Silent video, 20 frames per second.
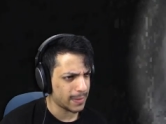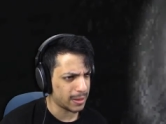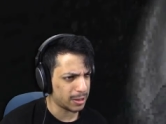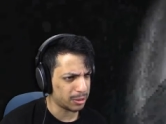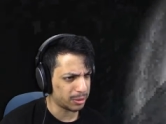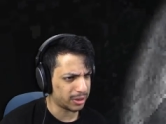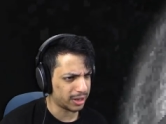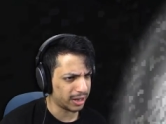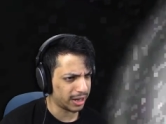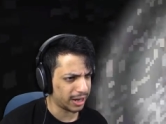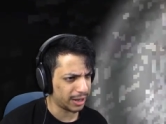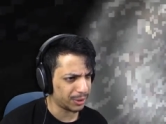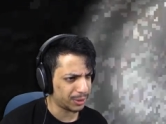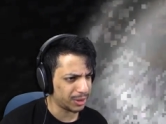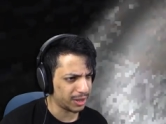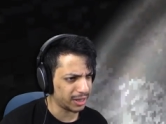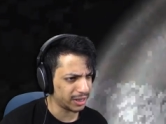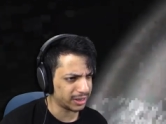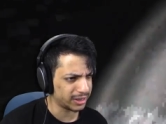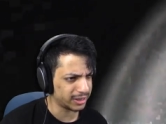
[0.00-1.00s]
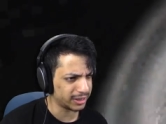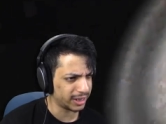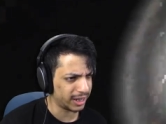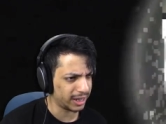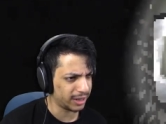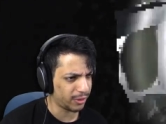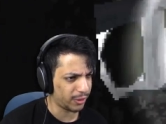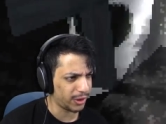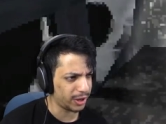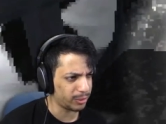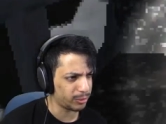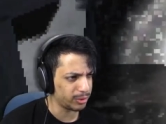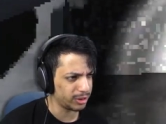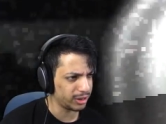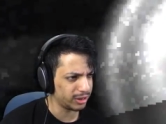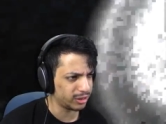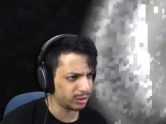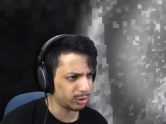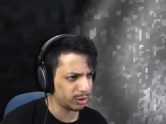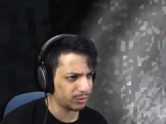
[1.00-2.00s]
Okay, I think we
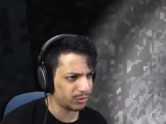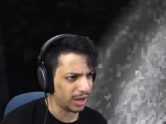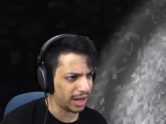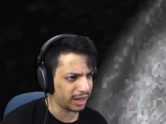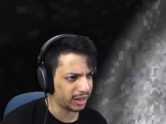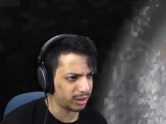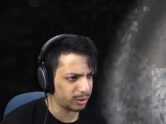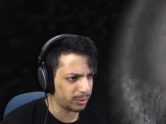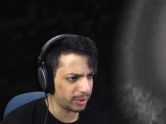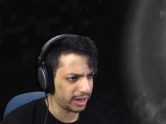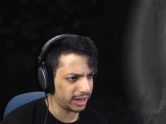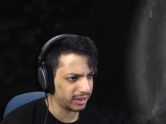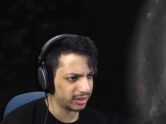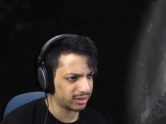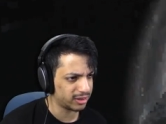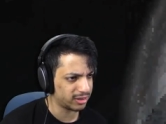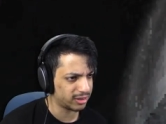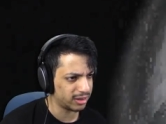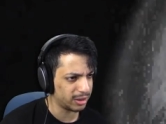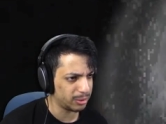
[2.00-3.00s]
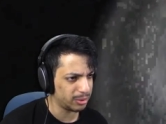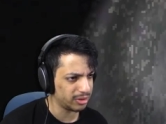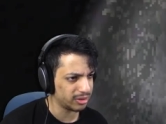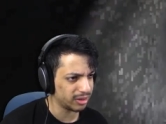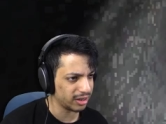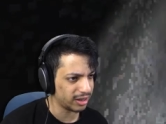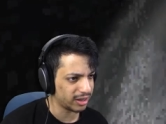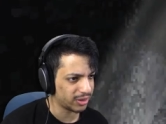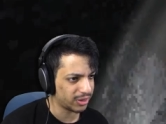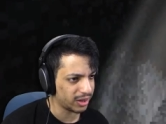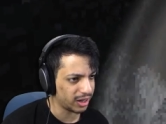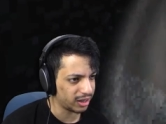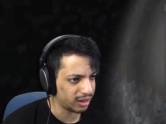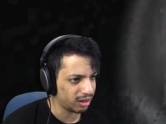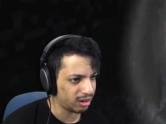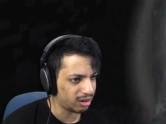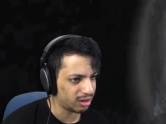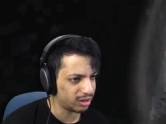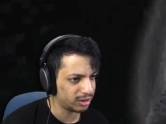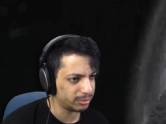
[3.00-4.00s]
need to evacuate. There is like the
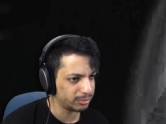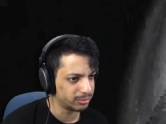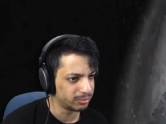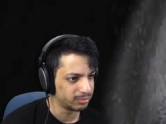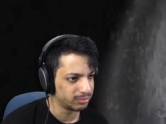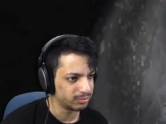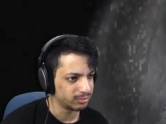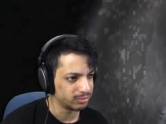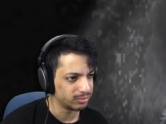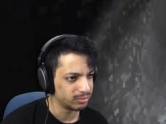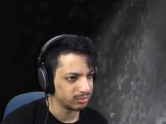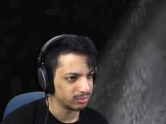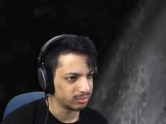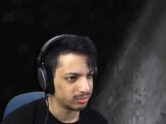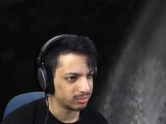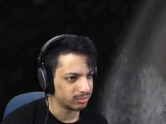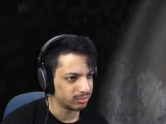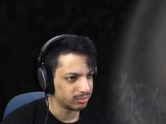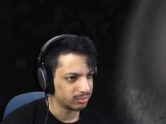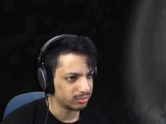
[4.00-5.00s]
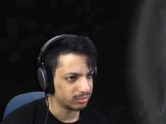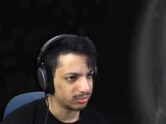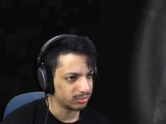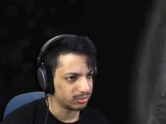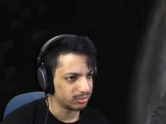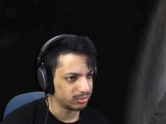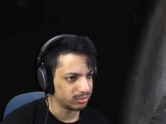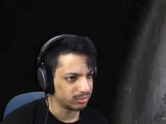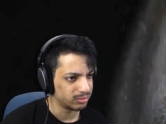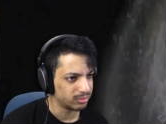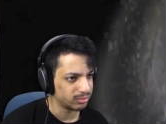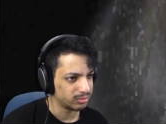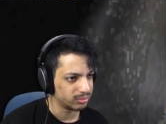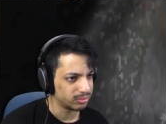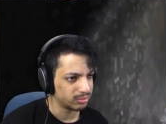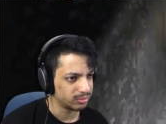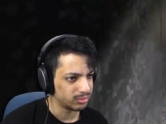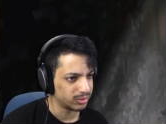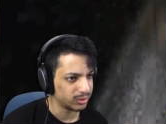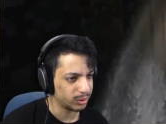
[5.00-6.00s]
alarm.
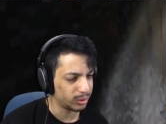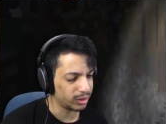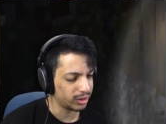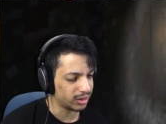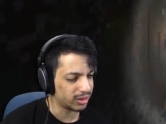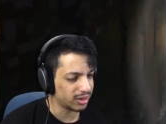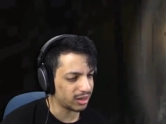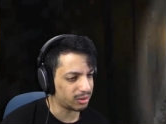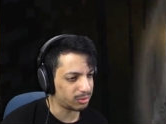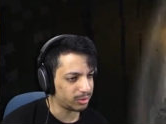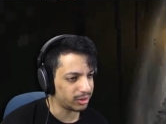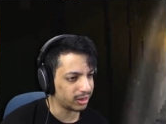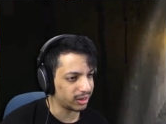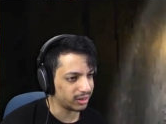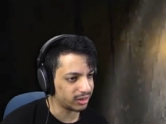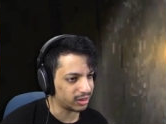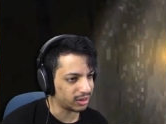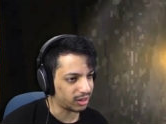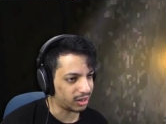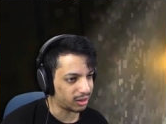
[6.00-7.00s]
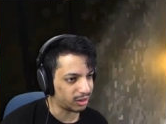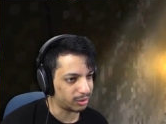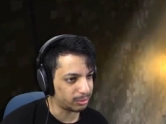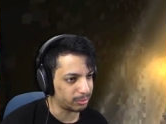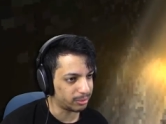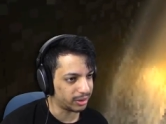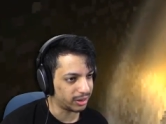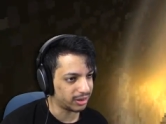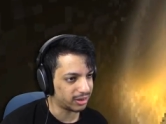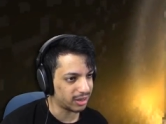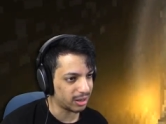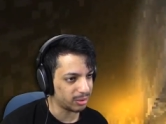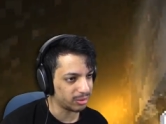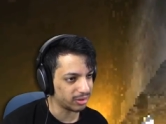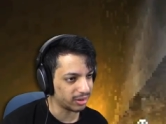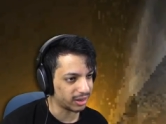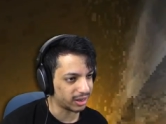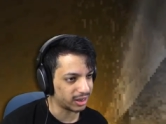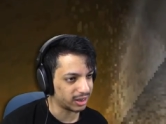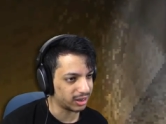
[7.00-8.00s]
Well, it's not really an alarm, but it sounds
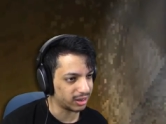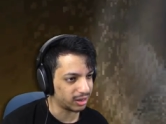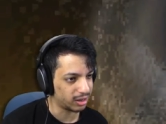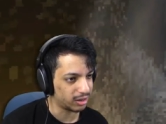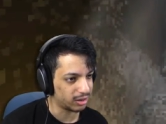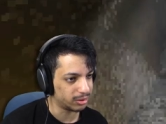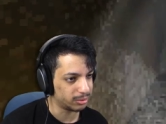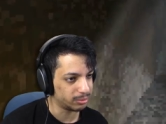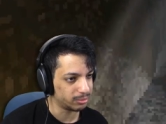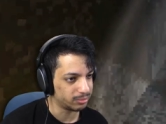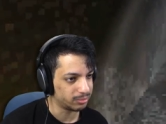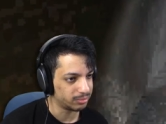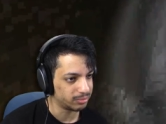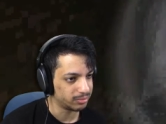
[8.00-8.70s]
like an alarm.